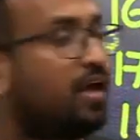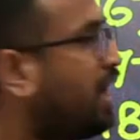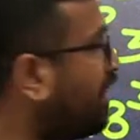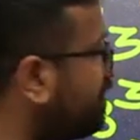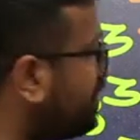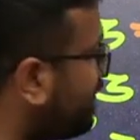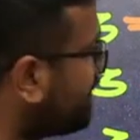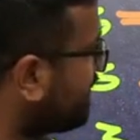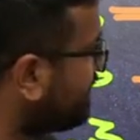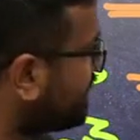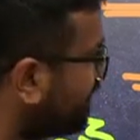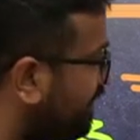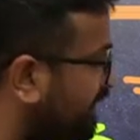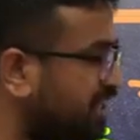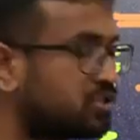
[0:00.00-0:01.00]
I have never said
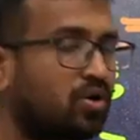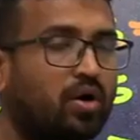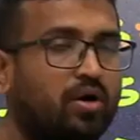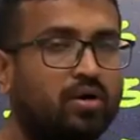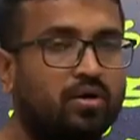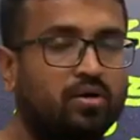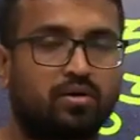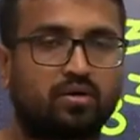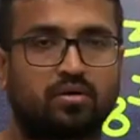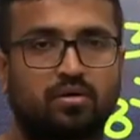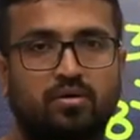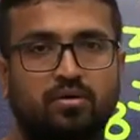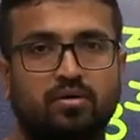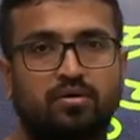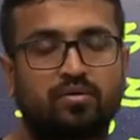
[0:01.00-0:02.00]
70 is odd.
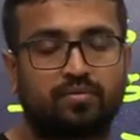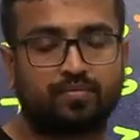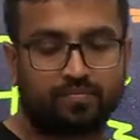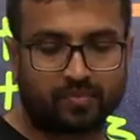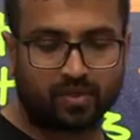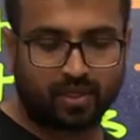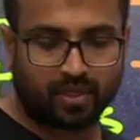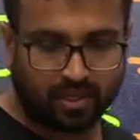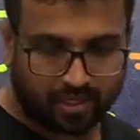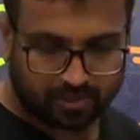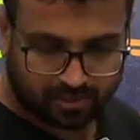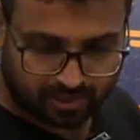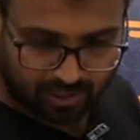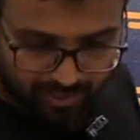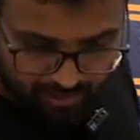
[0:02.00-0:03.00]

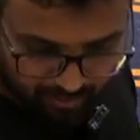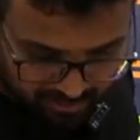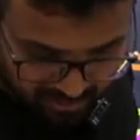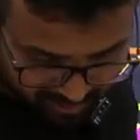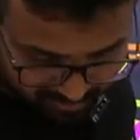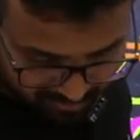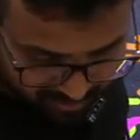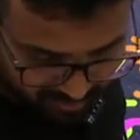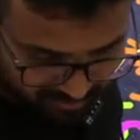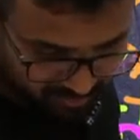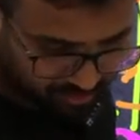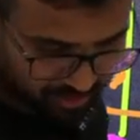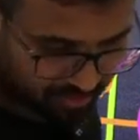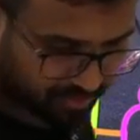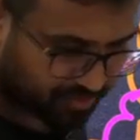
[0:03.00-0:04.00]
Is it clear to each and every one of
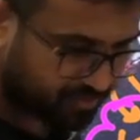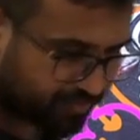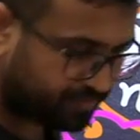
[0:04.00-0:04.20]
you now?